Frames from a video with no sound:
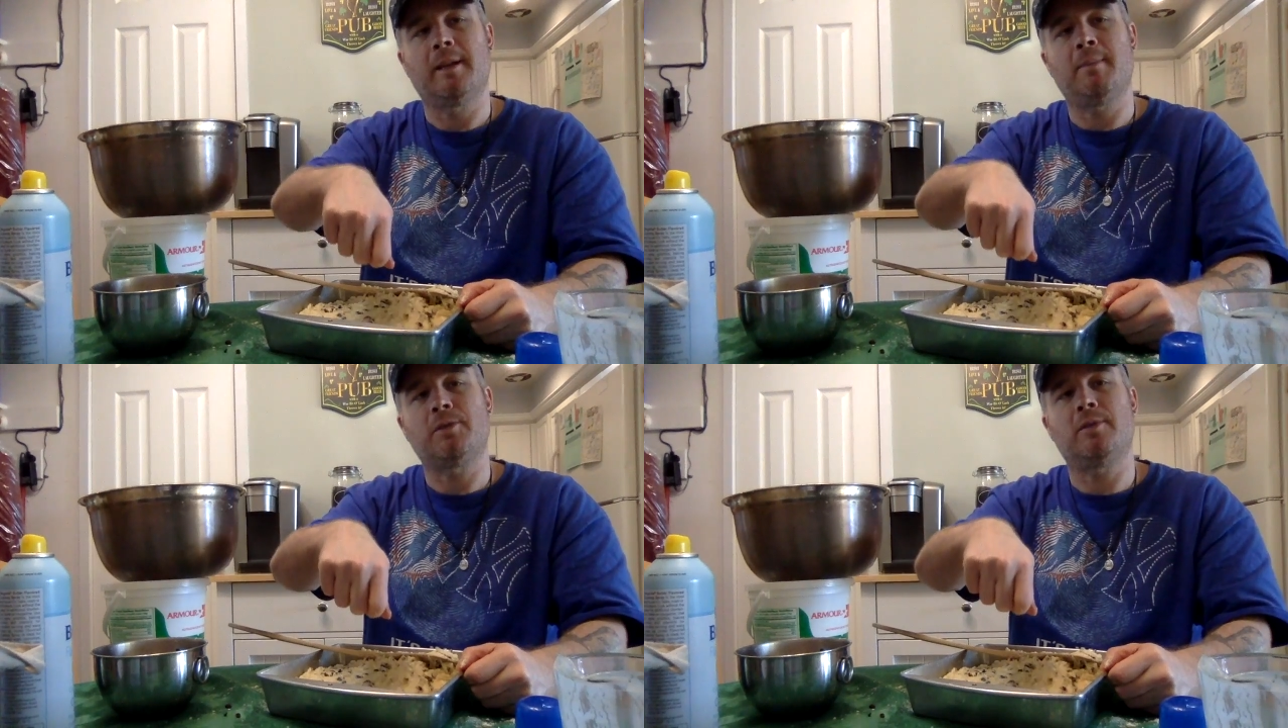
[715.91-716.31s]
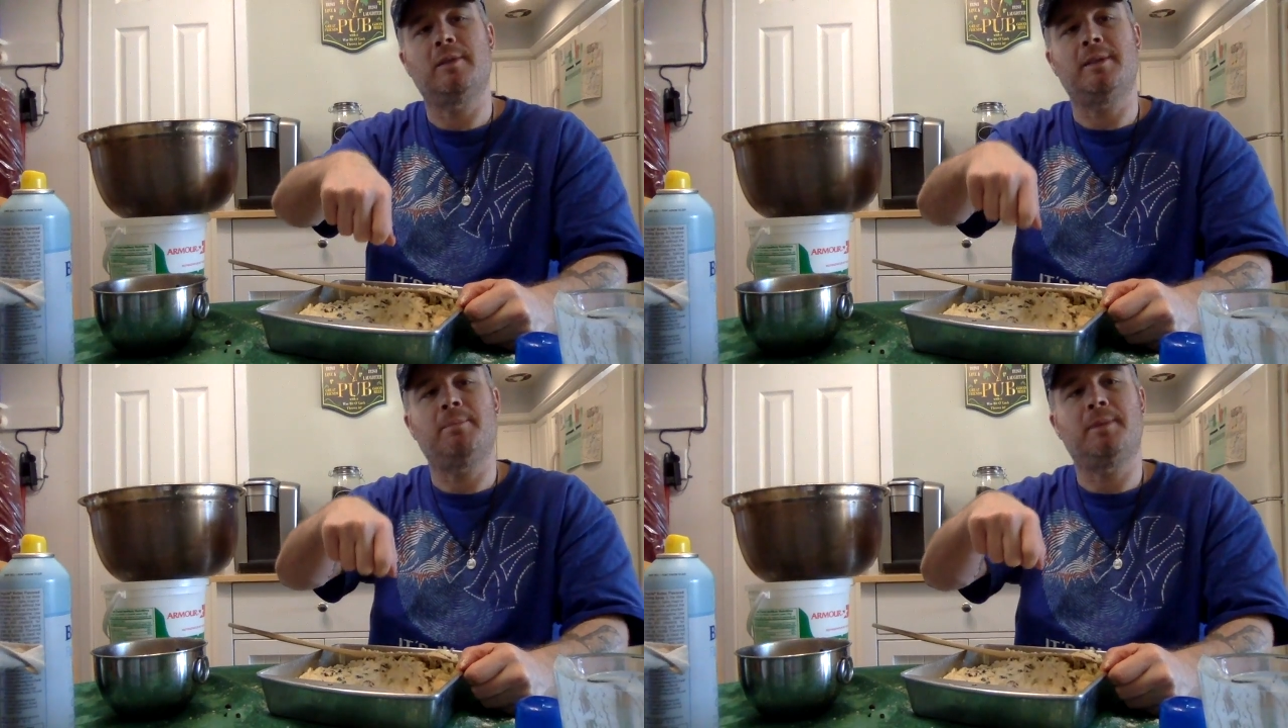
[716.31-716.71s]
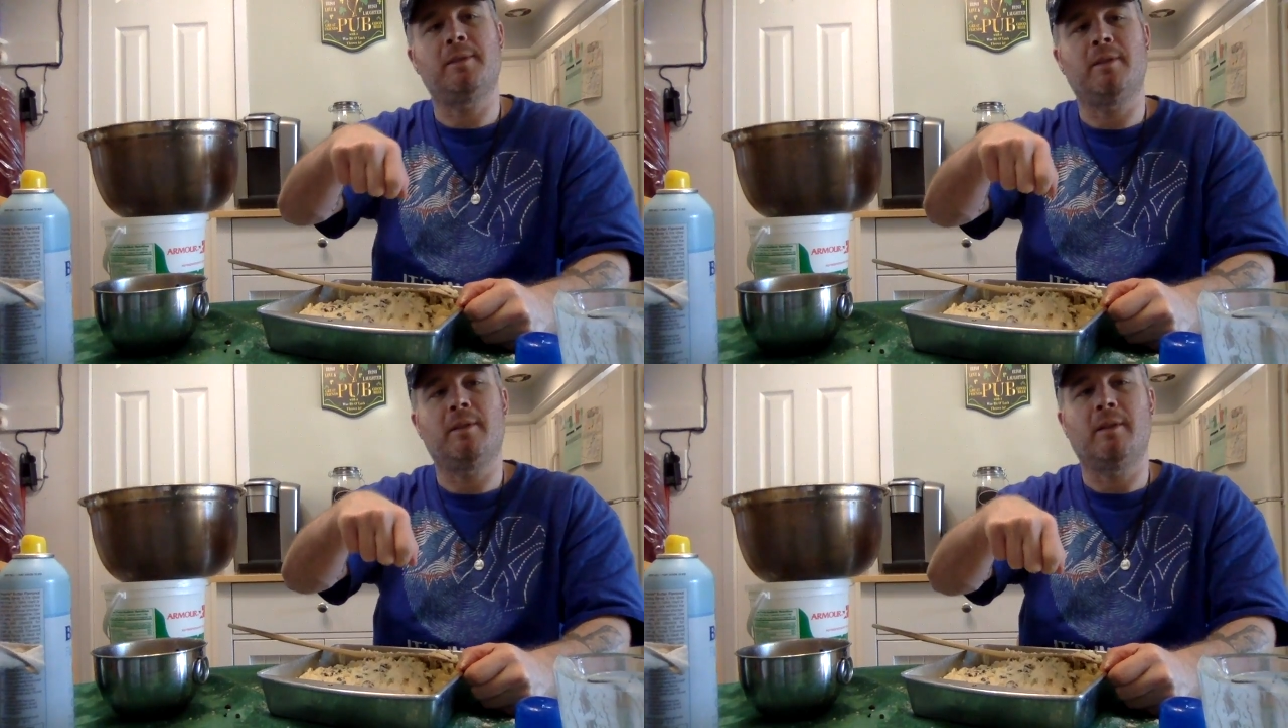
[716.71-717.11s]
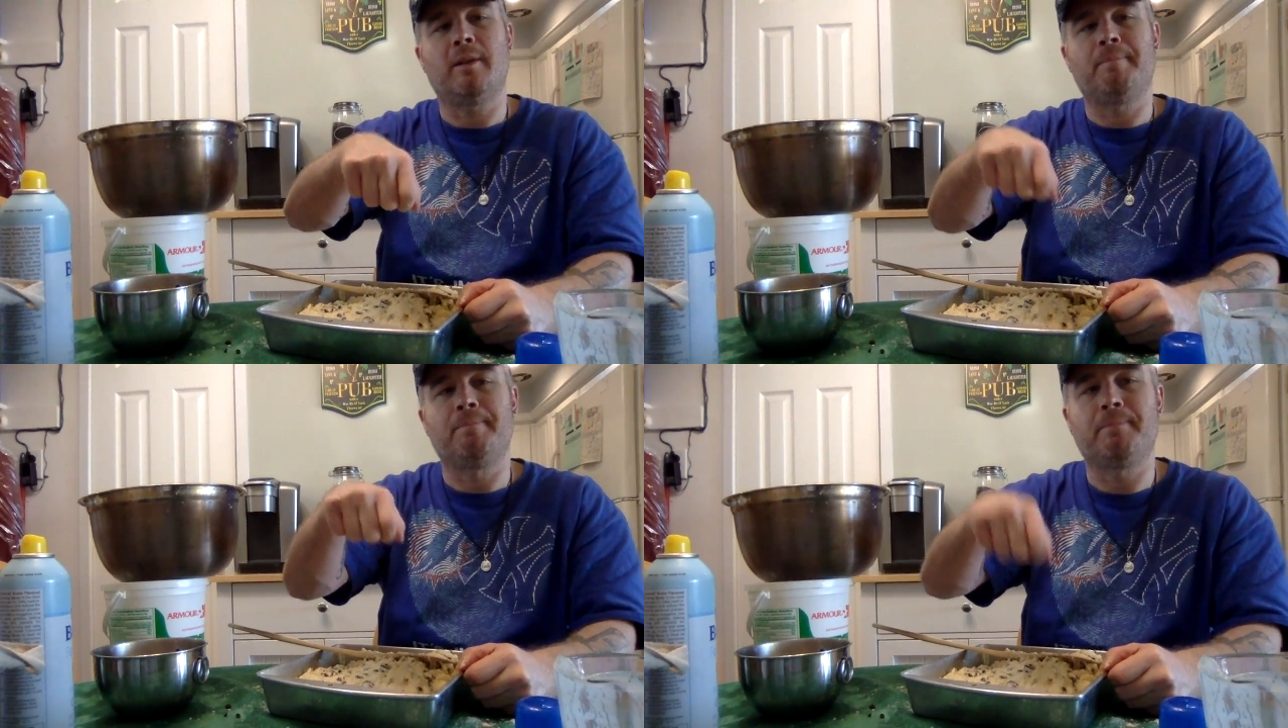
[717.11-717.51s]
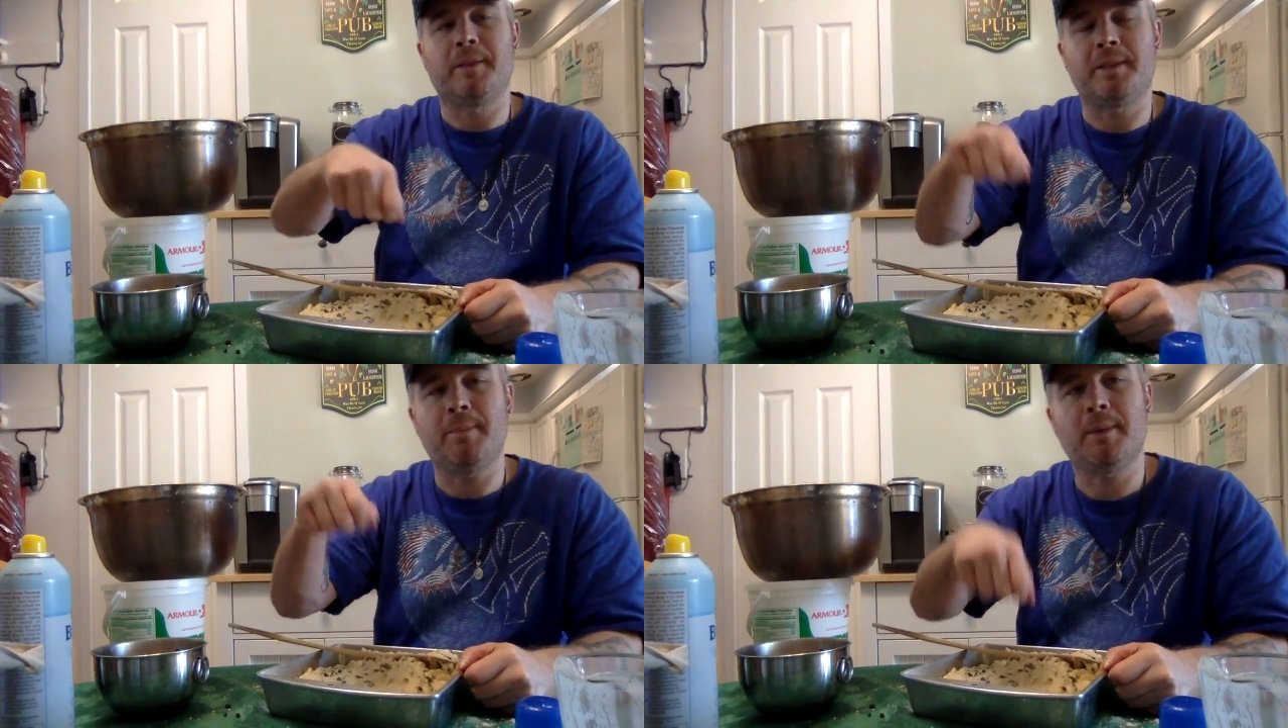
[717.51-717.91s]
make sure you dip the
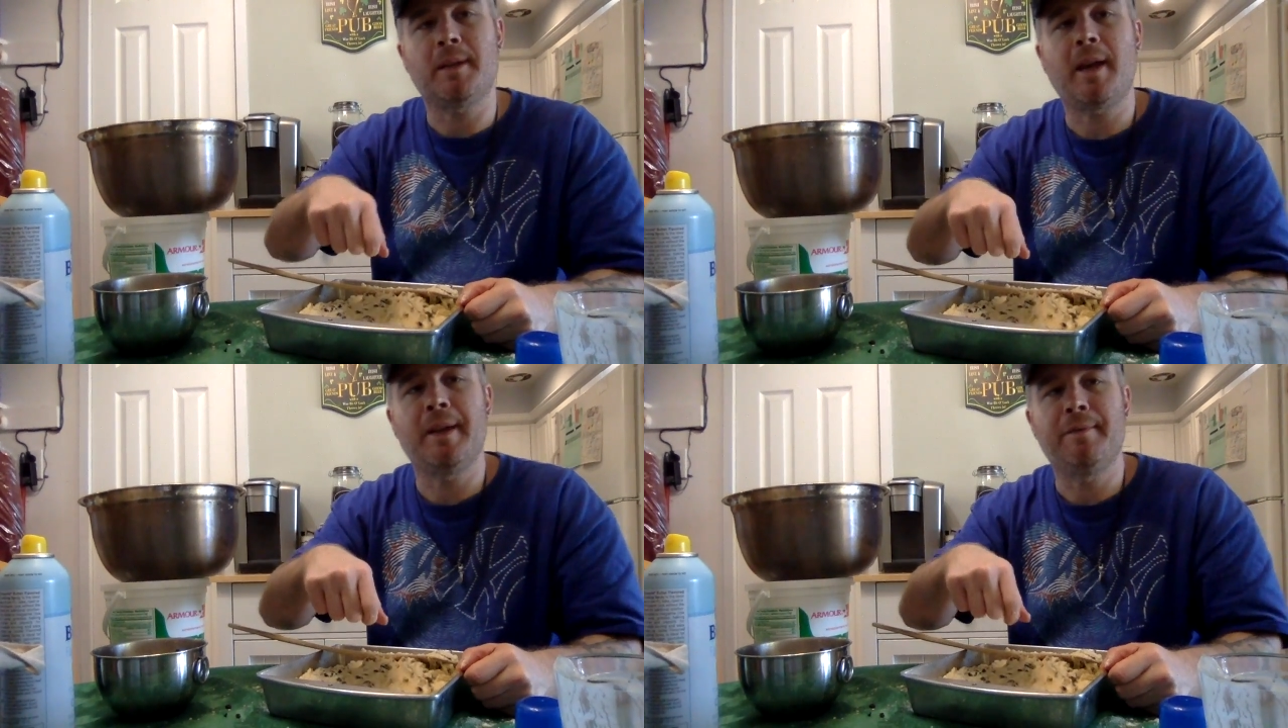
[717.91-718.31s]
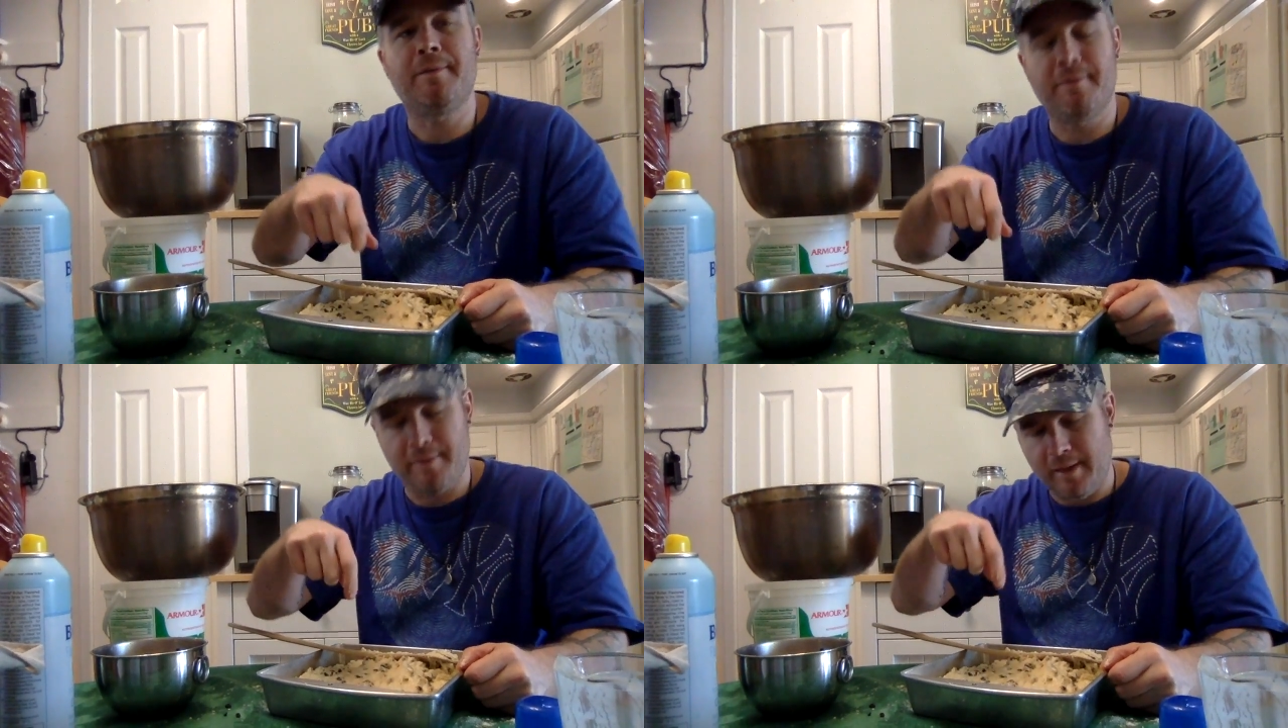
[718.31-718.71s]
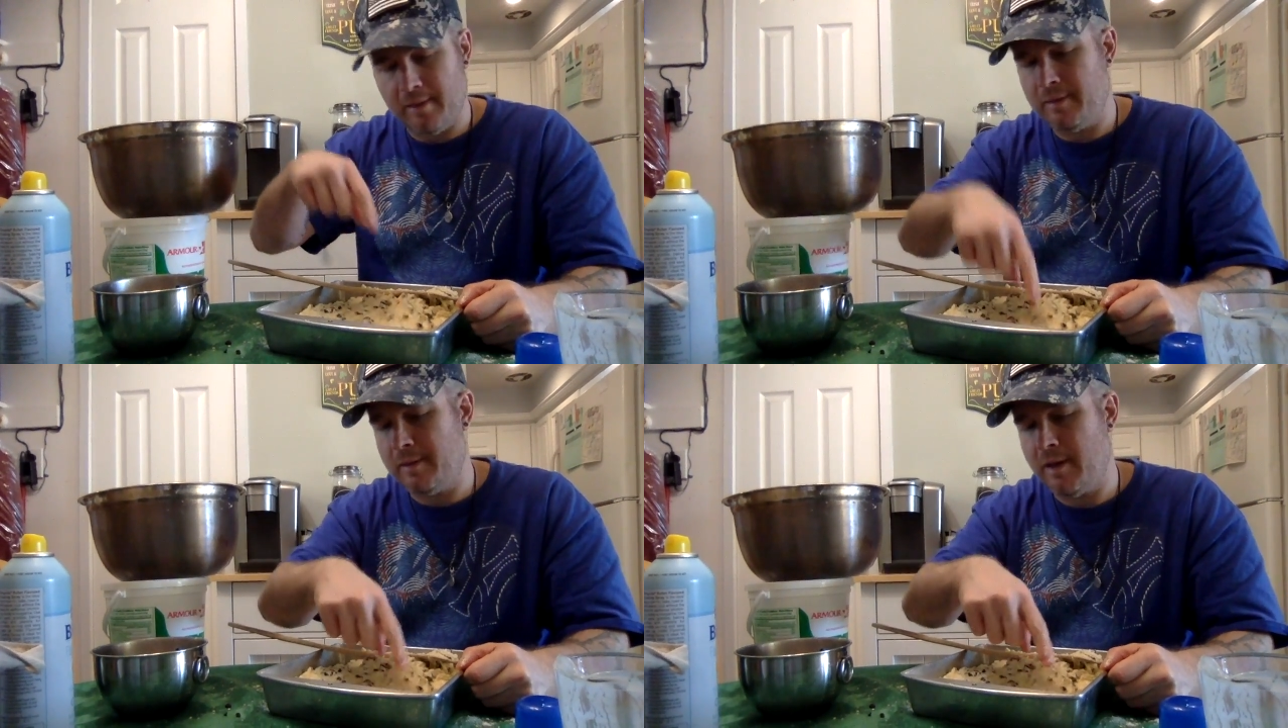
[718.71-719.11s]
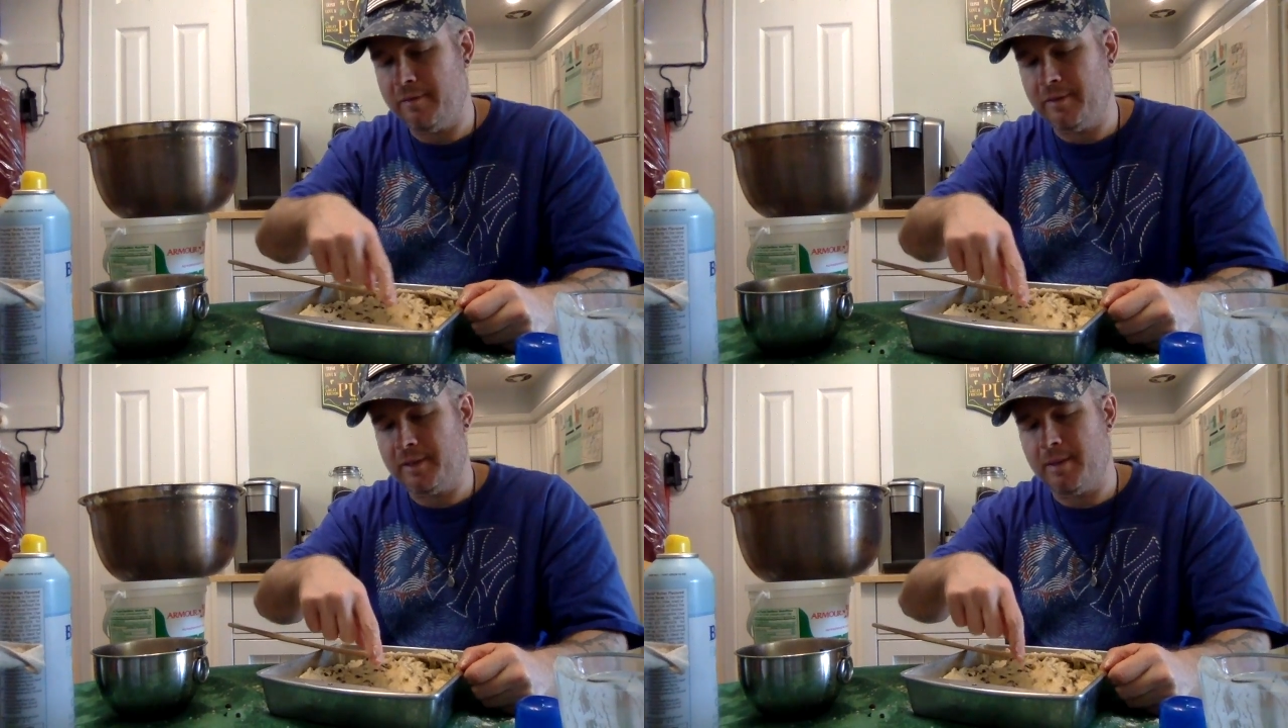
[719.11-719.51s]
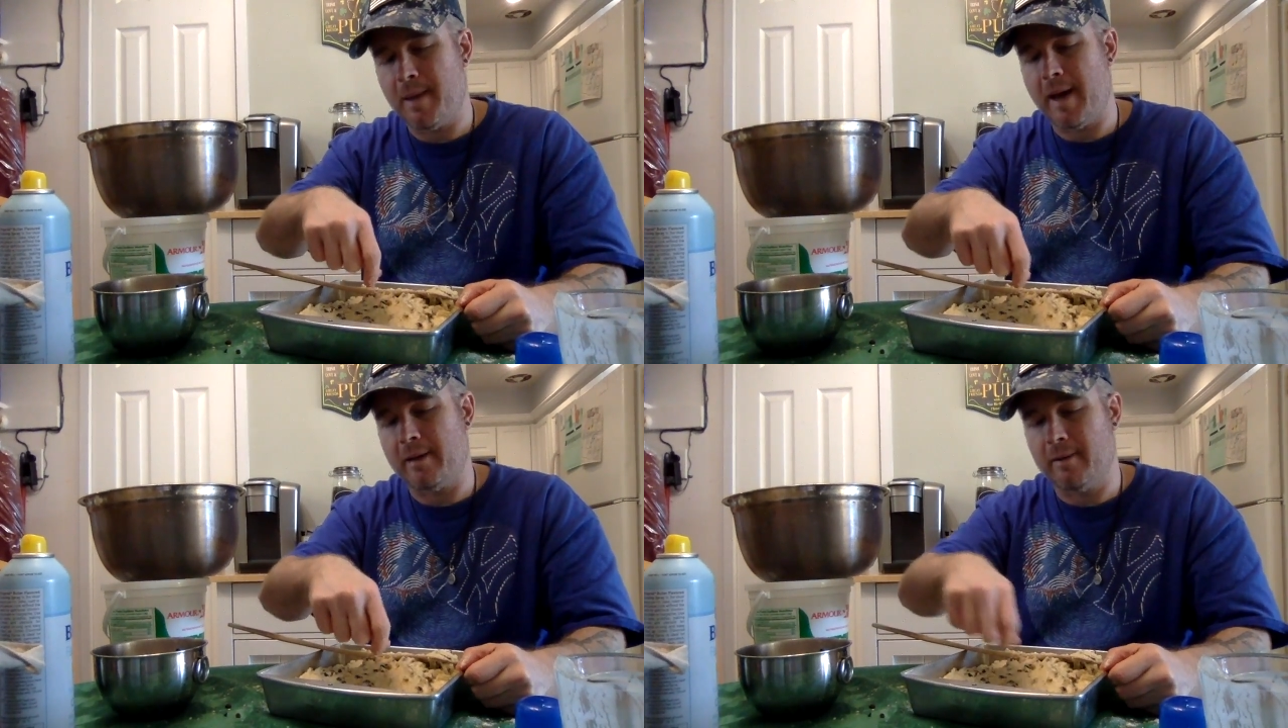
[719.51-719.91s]
tip of the knife enough into the
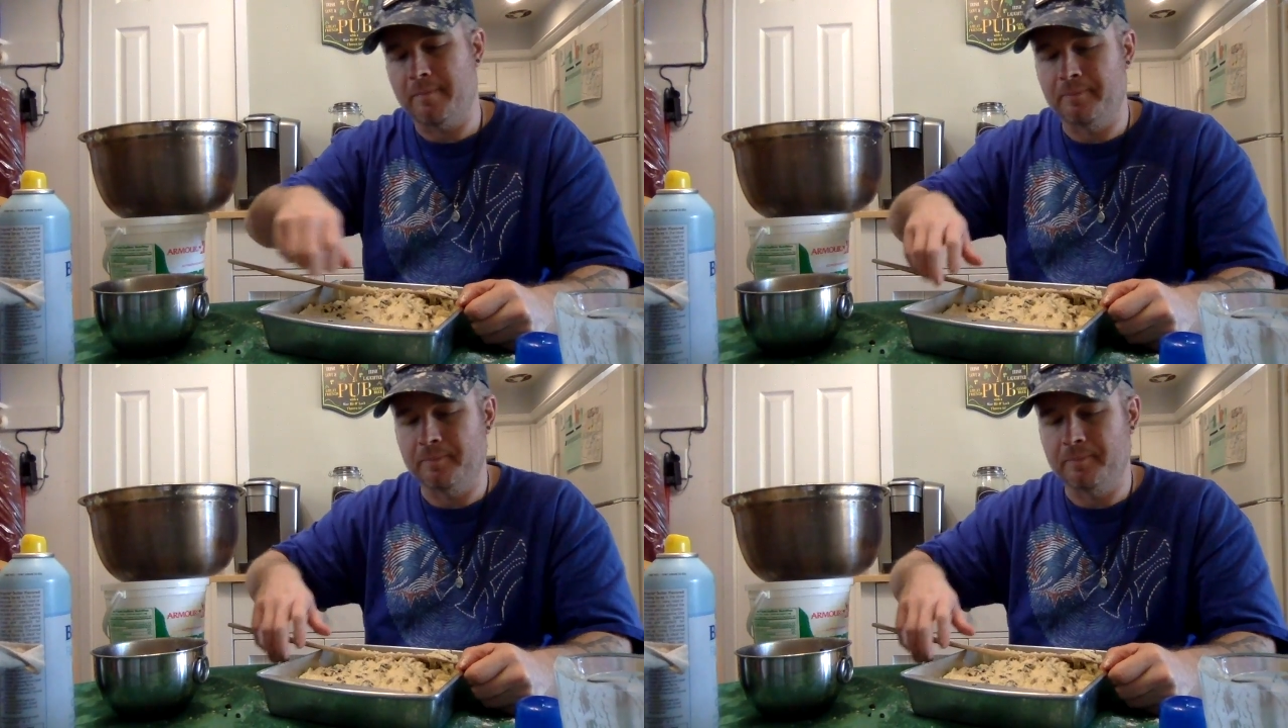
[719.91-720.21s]
batter,